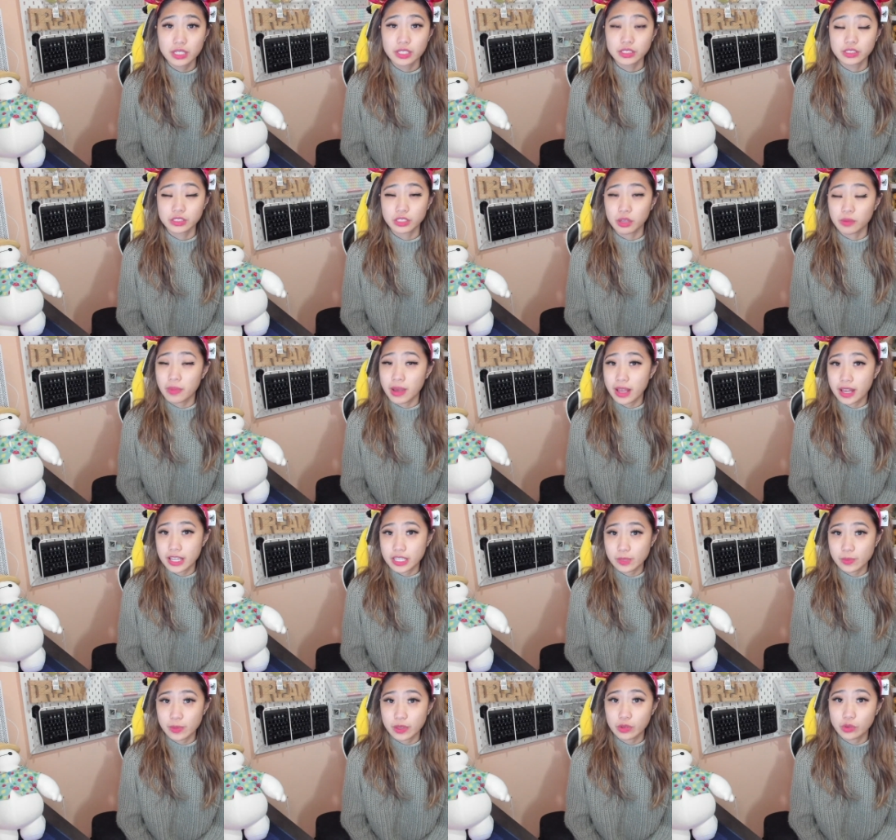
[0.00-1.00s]
so my
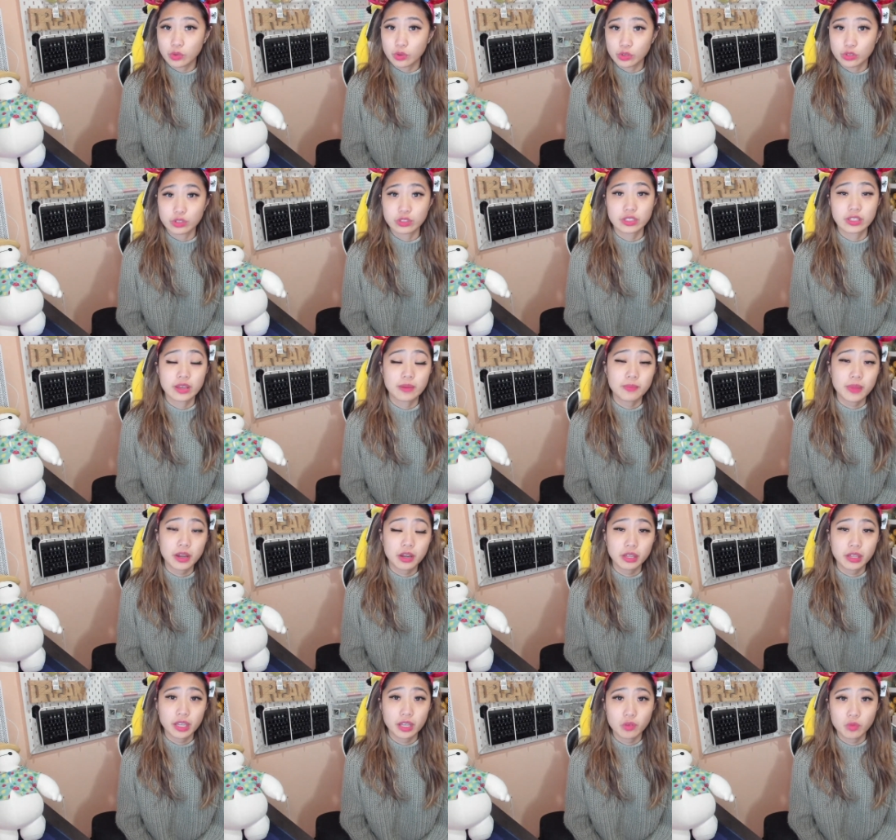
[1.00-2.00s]
husband ordered the
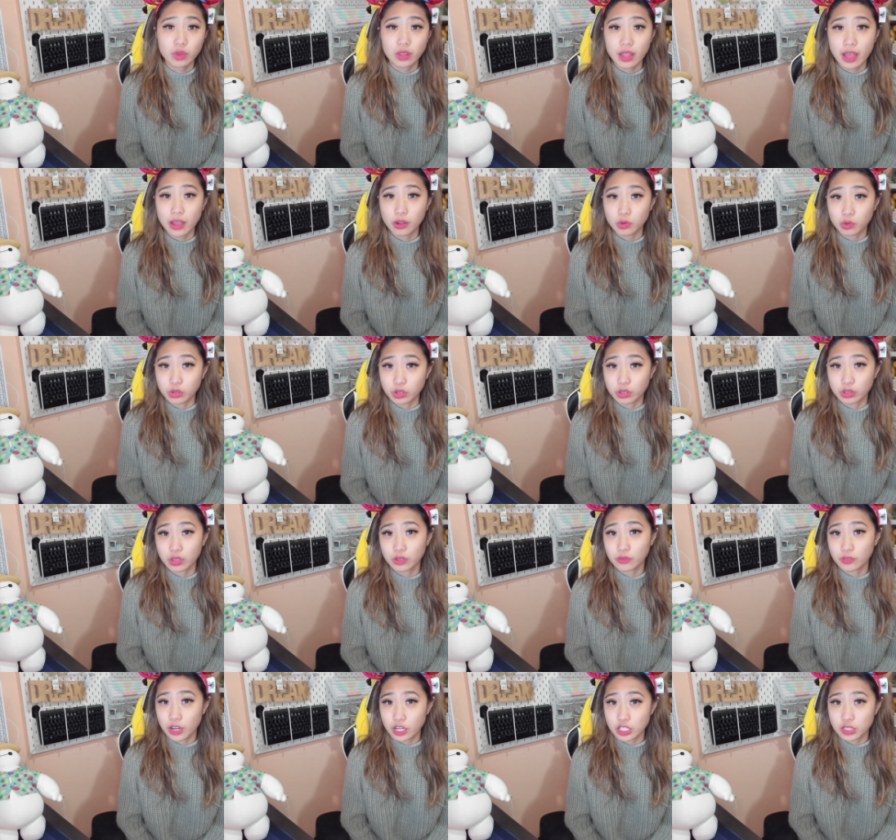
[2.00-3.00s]
American while I ordered the
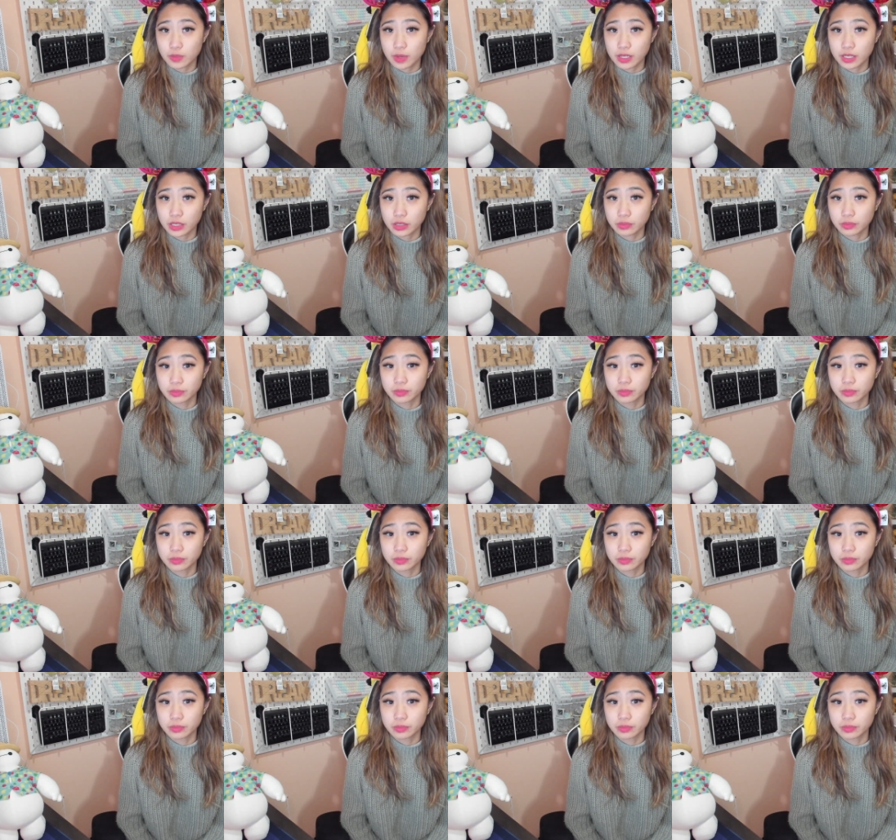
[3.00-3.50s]
French menu.